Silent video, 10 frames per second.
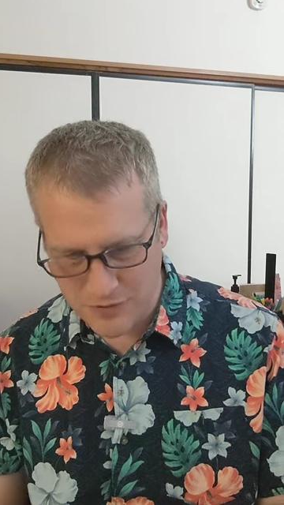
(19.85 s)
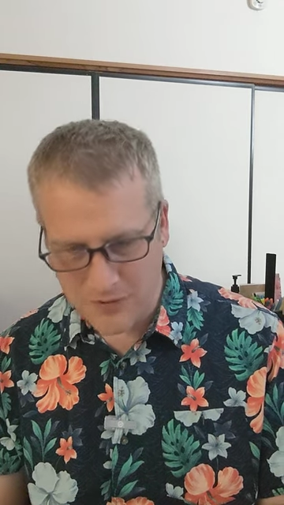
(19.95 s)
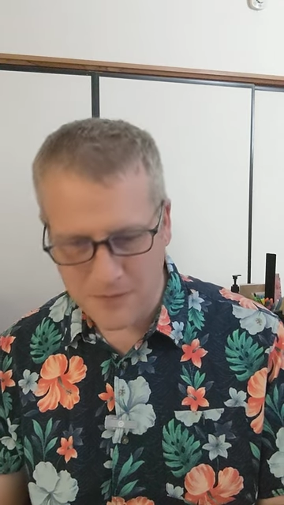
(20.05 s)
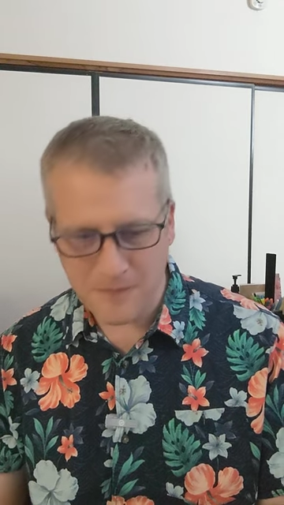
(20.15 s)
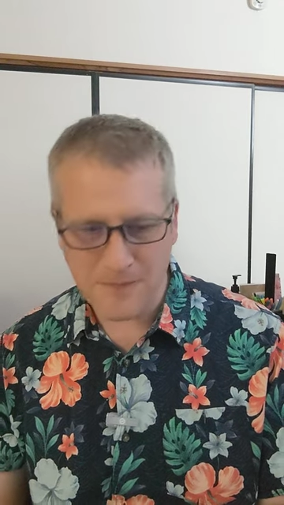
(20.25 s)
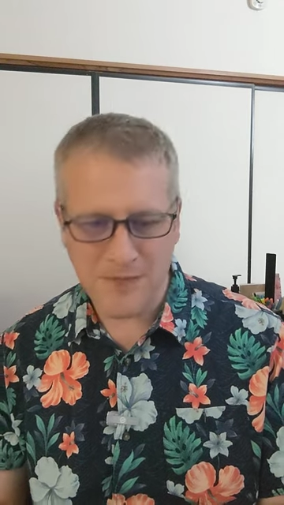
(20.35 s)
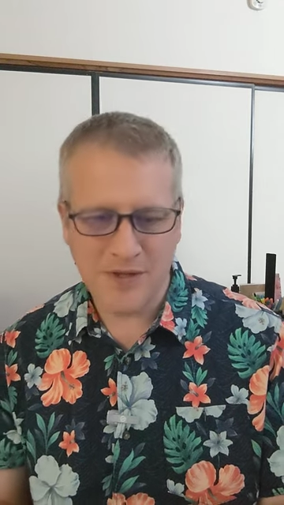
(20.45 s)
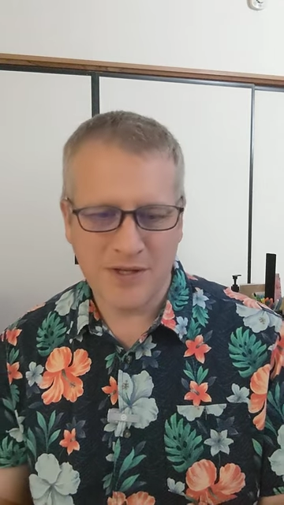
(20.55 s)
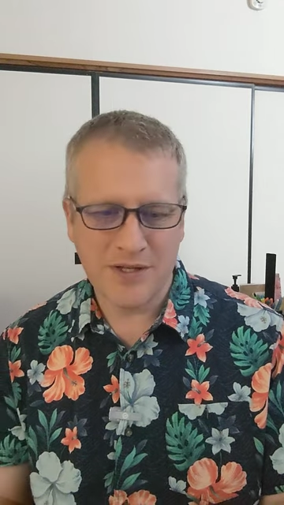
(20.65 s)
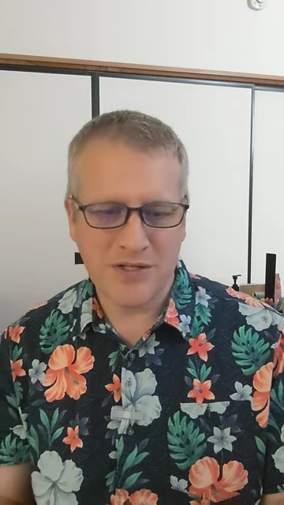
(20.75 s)
It
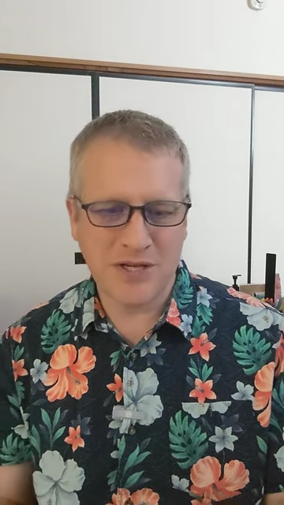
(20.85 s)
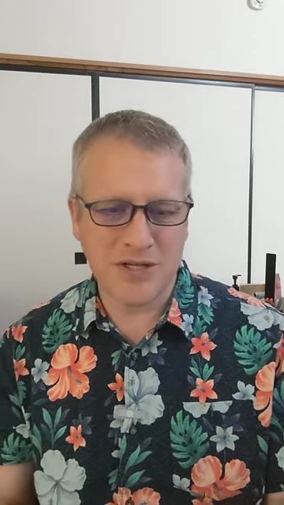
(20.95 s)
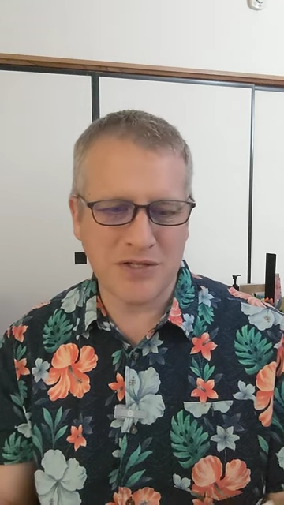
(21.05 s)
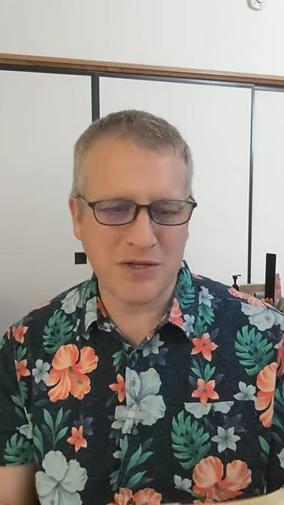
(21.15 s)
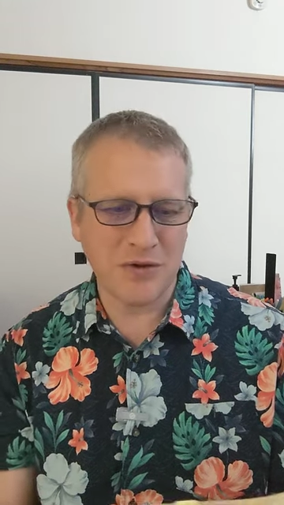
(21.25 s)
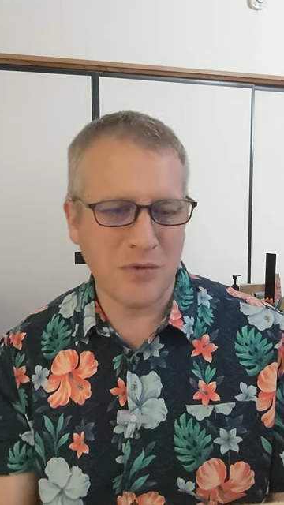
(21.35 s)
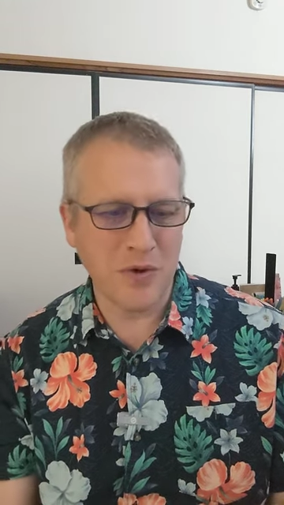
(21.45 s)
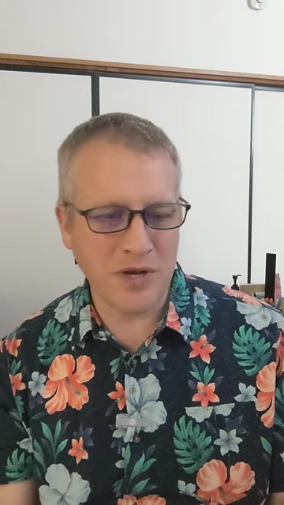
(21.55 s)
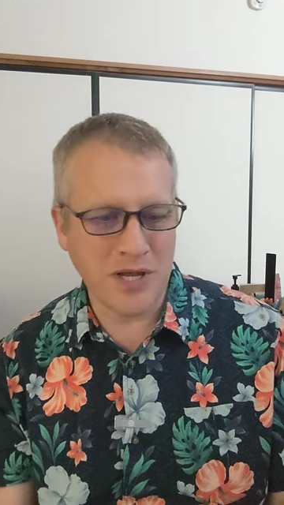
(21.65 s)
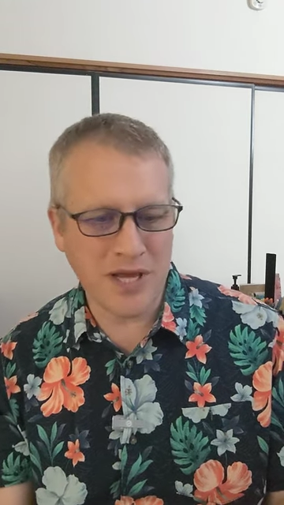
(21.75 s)
says,
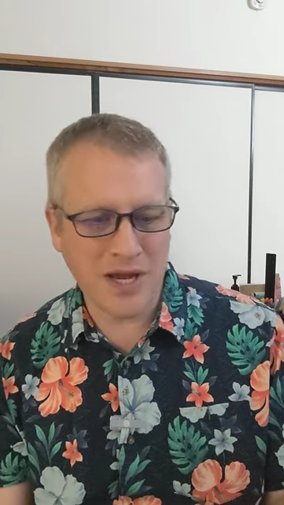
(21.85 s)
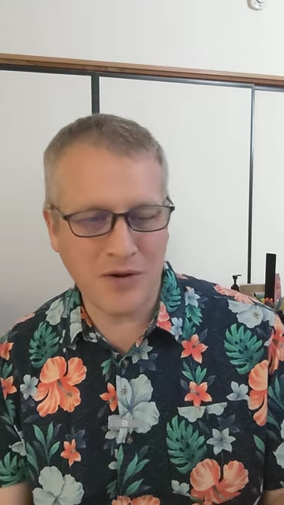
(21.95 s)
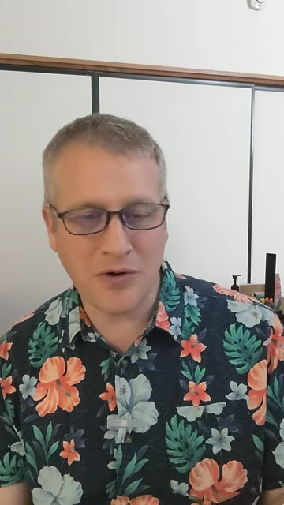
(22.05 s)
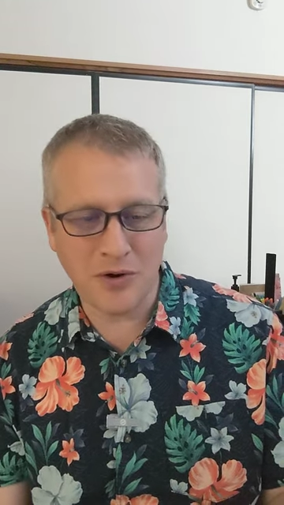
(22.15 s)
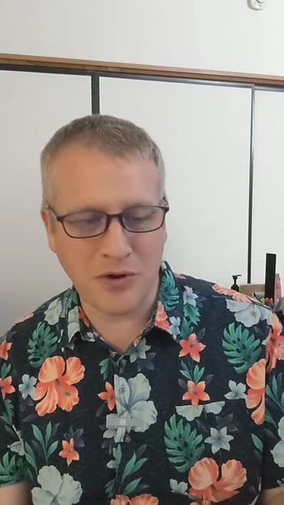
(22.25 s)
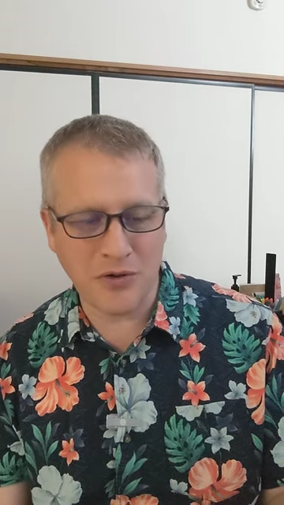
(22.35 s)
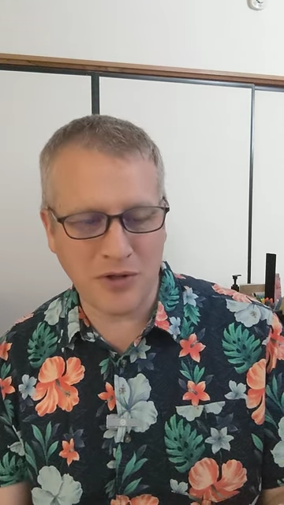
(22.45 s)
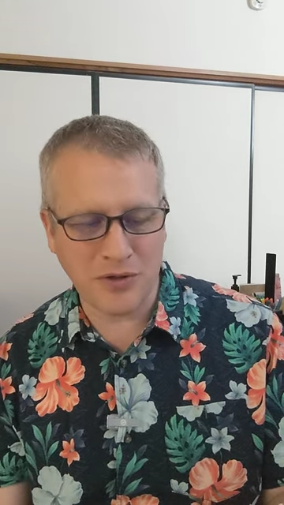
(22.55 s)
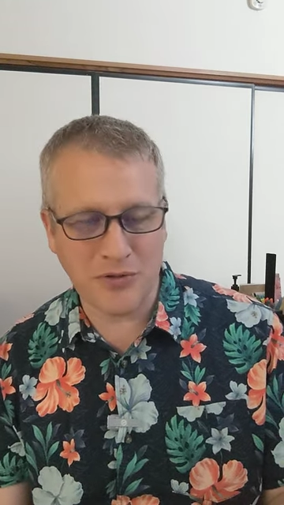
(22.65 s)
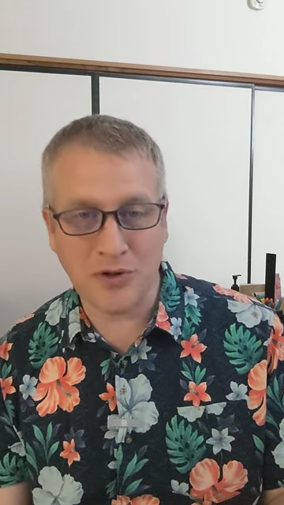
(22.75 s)
When he had called,
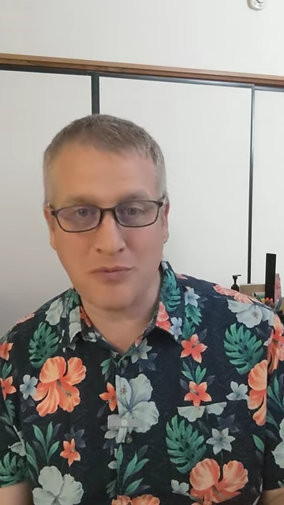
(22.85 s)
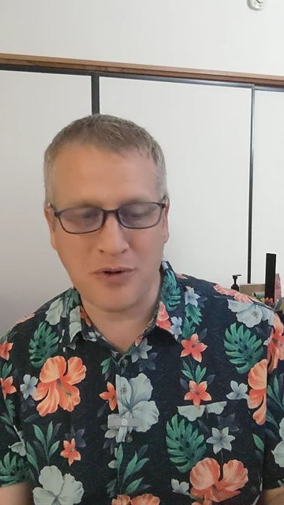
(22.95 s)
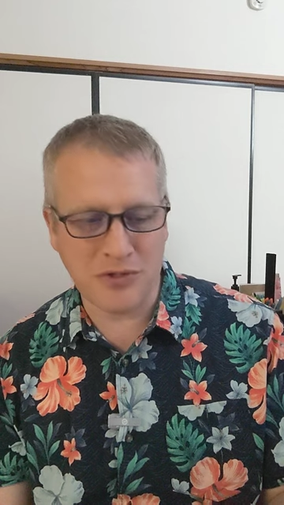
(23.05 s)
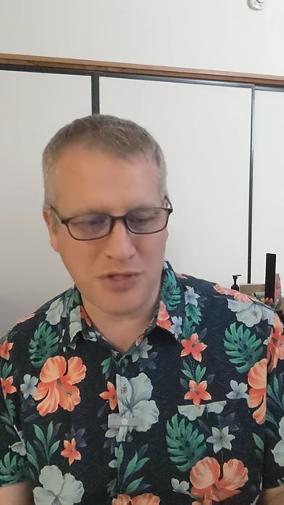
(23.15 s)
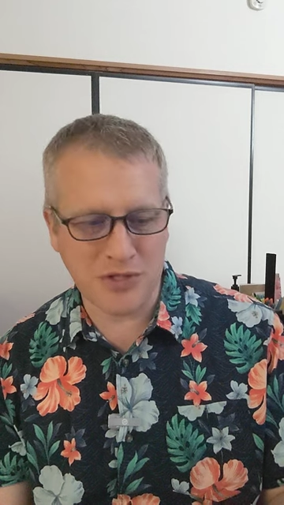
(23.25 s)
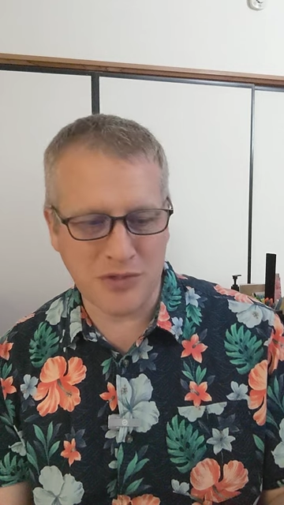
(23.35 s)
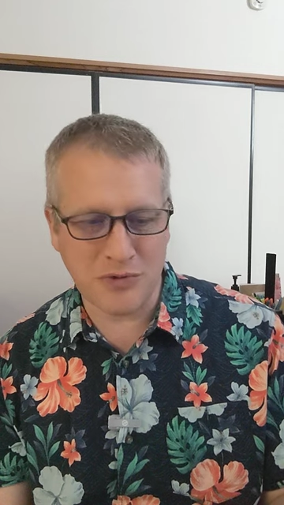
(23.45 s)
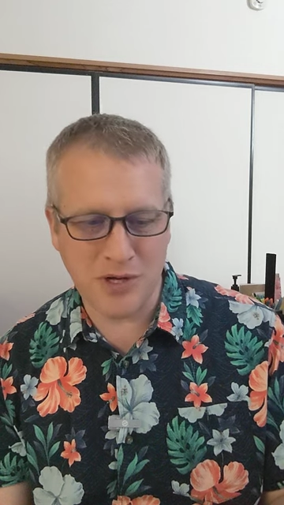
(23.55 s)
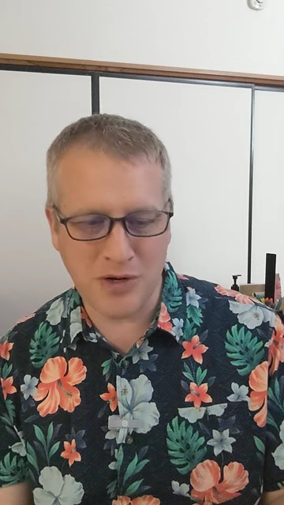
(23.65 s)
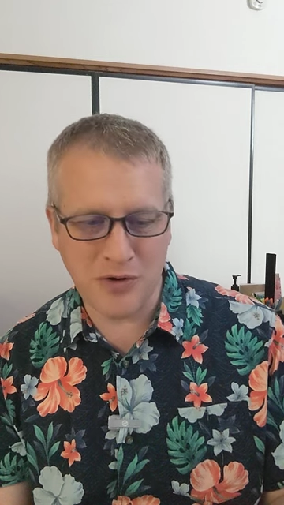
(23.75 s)
now let's talk about Jesus,
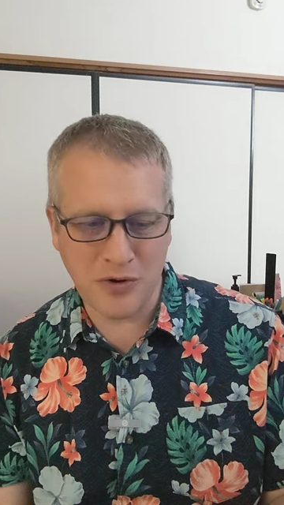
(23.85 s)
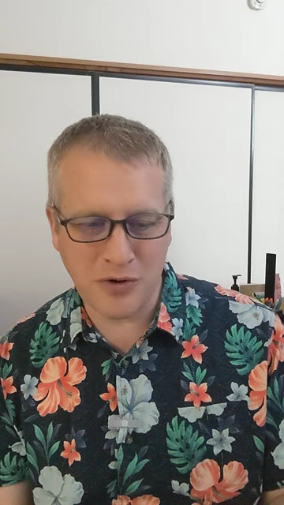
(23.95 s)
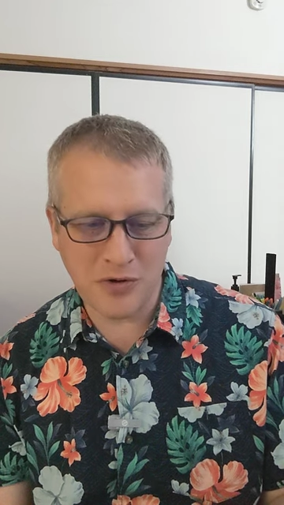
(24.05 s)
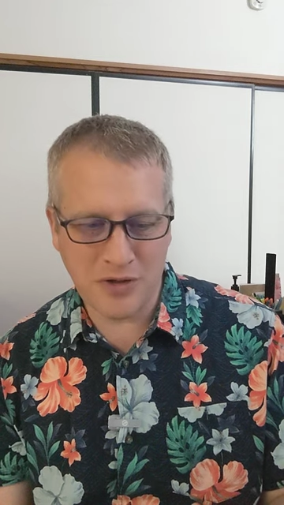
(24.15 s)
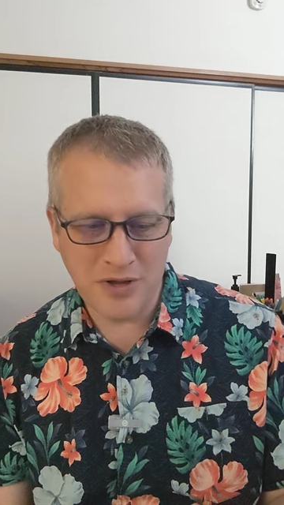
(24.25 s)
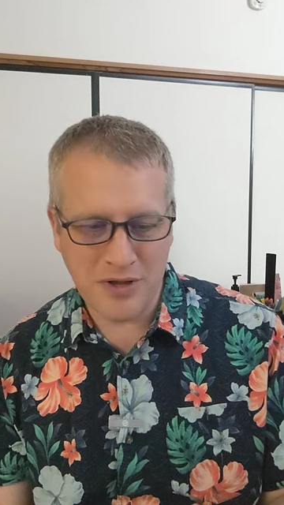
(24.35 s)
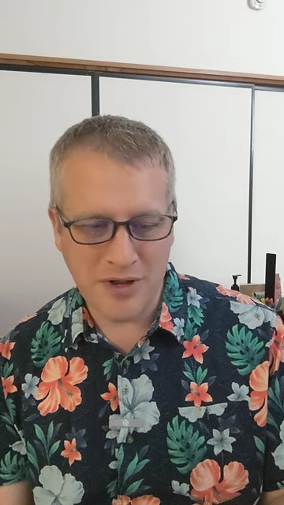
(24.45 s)
when he had called